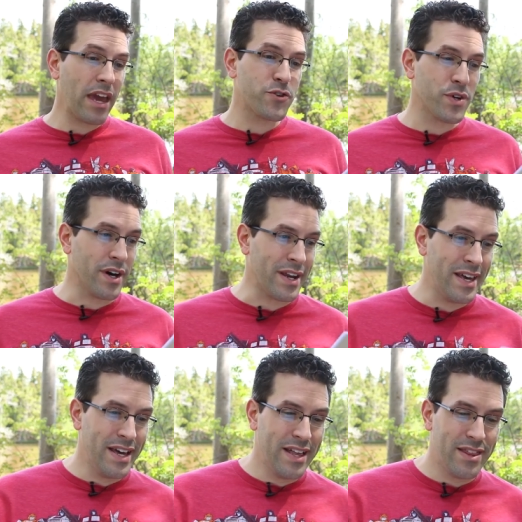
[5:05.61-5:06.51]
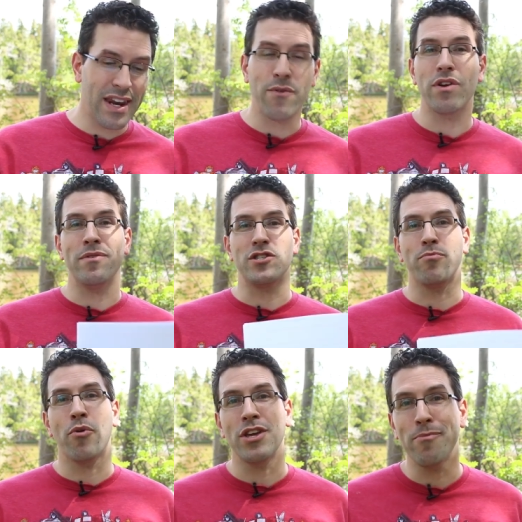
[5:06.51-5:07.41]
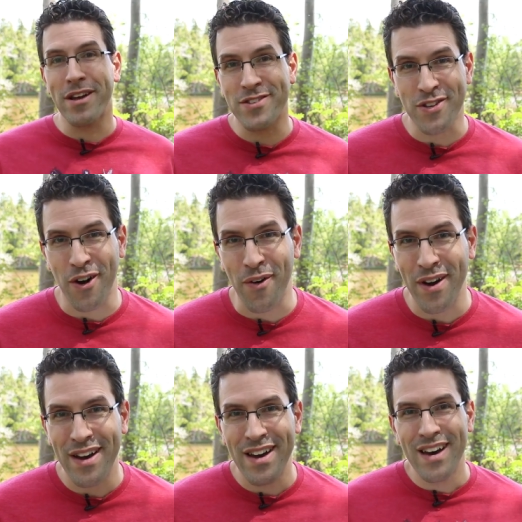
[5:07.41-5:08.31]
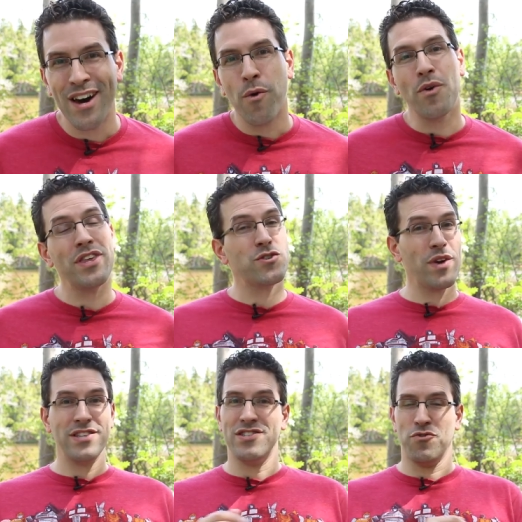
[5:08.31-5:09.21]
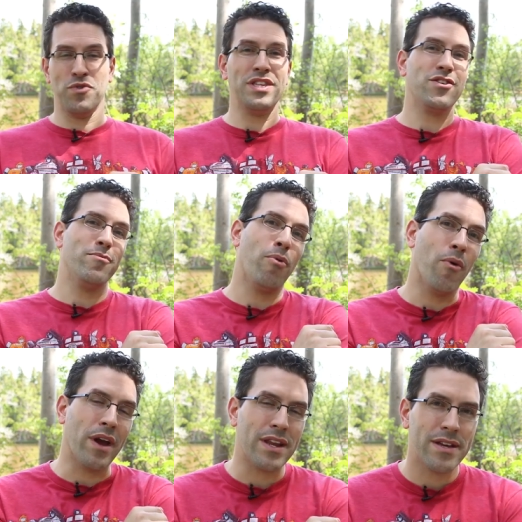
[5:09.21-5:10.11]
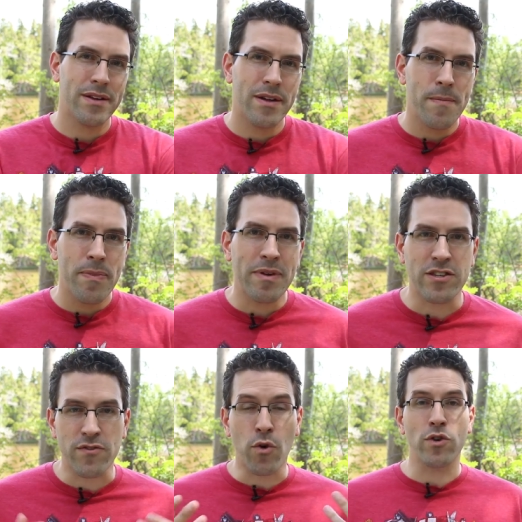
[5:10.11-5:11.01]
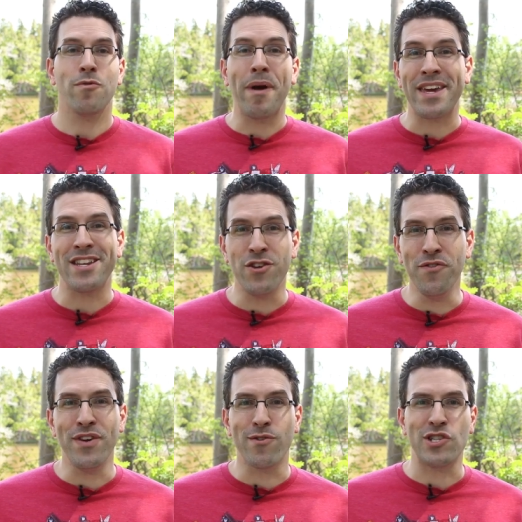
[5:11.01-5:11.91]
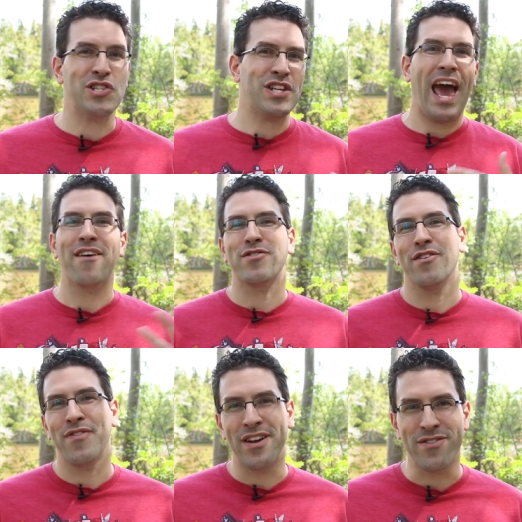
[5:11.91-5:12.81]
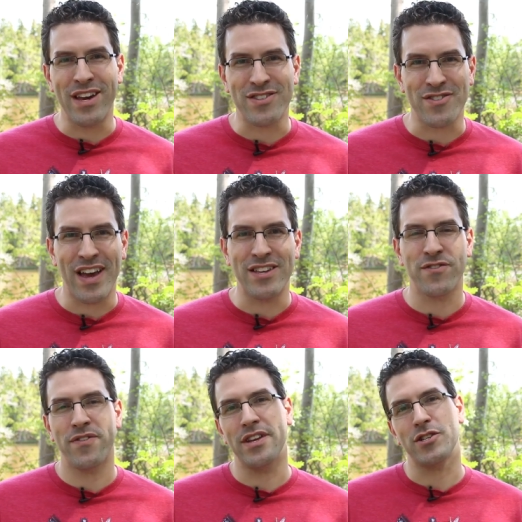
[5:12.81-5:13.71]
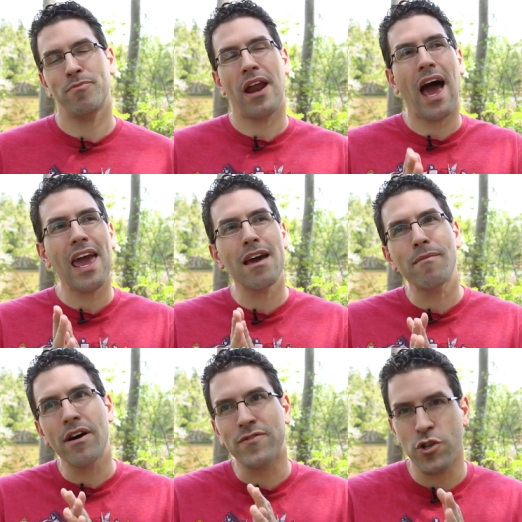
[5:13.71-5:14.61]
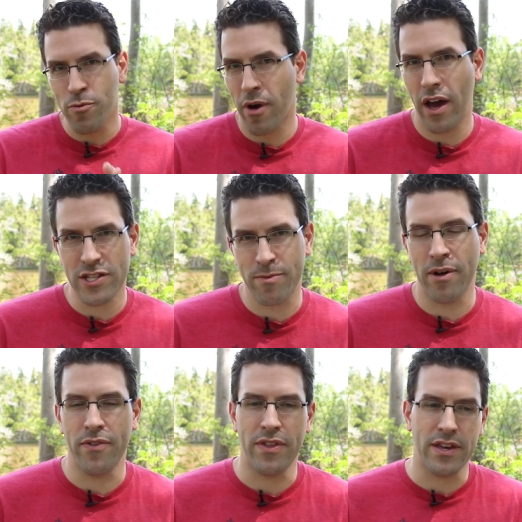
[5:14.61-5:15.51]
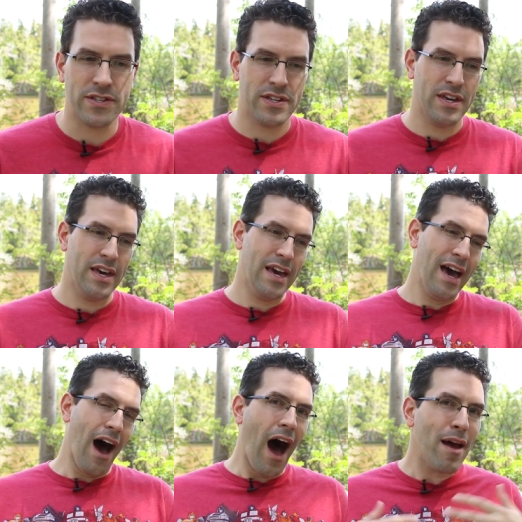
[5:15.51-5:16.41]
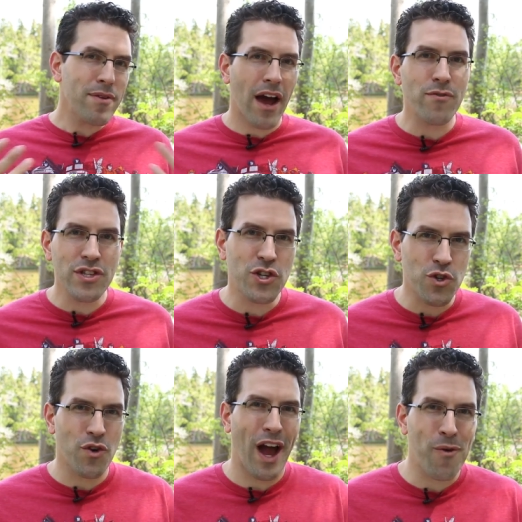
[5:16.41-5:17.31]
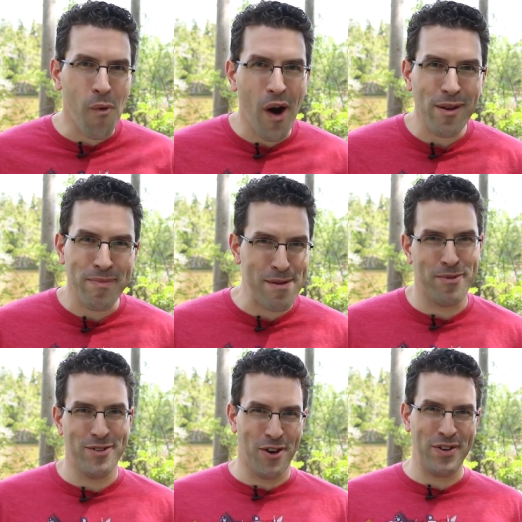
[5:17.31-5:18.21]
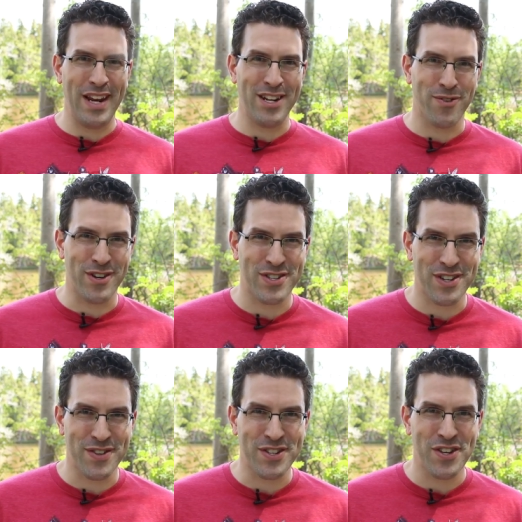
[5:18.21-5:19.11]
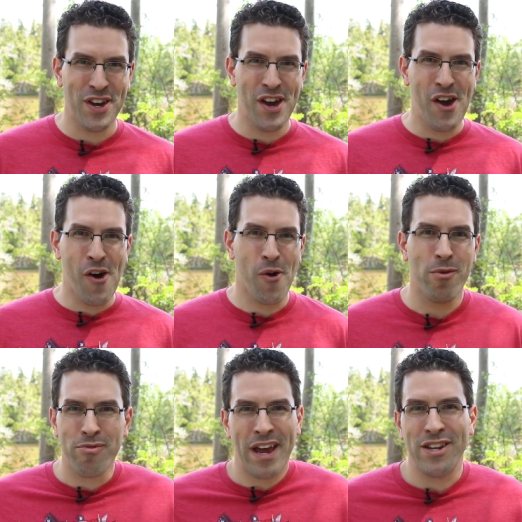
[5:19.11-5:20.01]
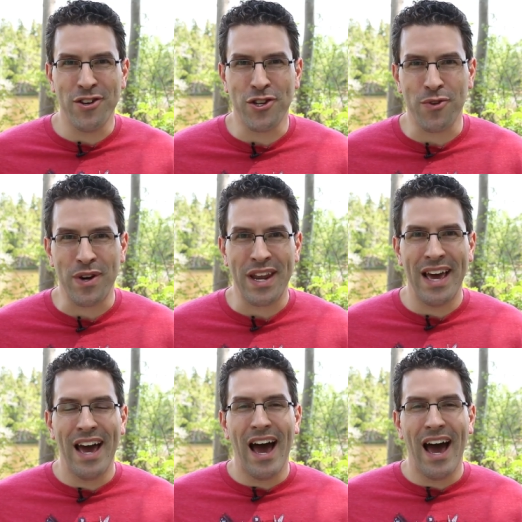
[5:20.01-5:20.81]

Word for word: Patreon, then I would have been supporting you months ago. Well, this raises a really good point because of course we might get new viewers just after our fundraiser has finished. But I am of two minds about this. I'm not really sure I want people donating to our series who are brand new to it.